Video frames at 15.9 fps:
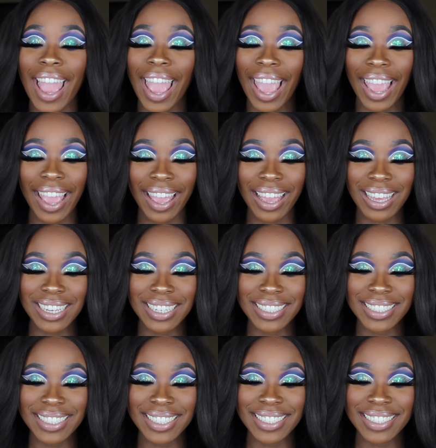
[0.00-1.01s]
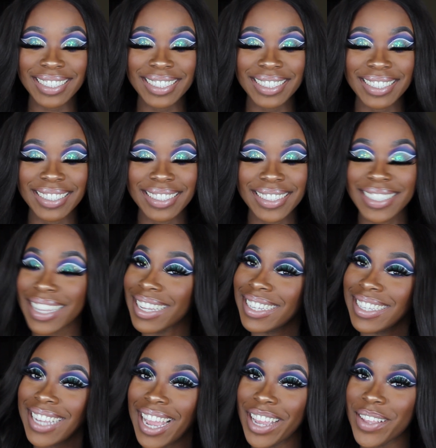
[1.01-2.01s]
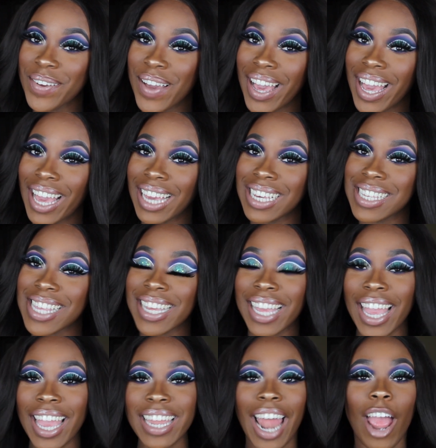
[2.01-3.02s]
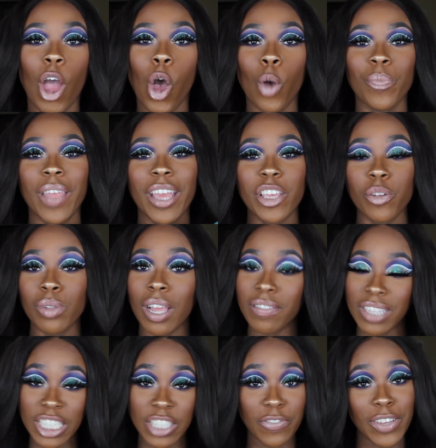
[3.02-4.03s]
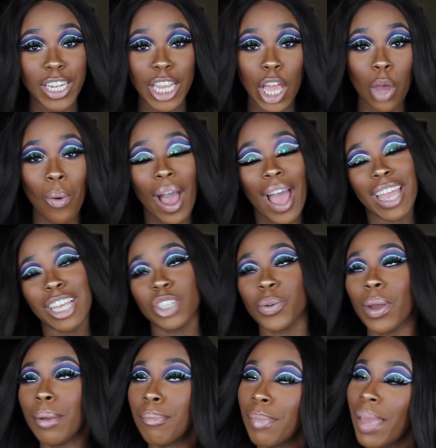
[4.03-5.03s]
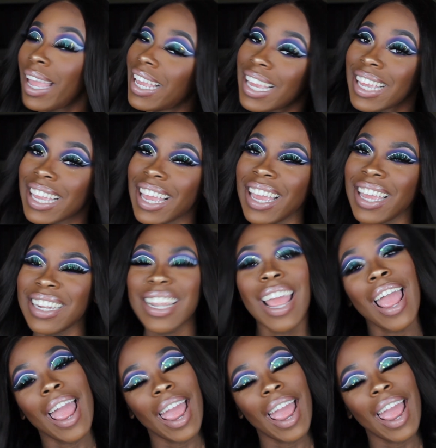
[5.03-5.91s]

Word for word: And... Uh, yeah you guys again i hope that you love this video i enjoy making it